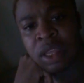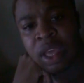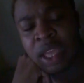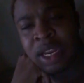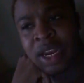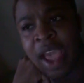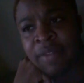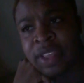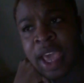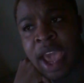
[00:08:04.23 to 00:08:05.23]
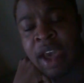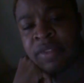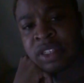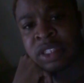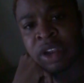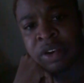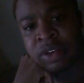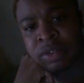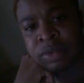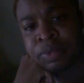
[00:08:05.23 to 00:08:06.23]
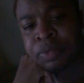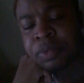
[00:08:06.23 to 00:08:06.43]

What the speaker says: it didn't have to have a certain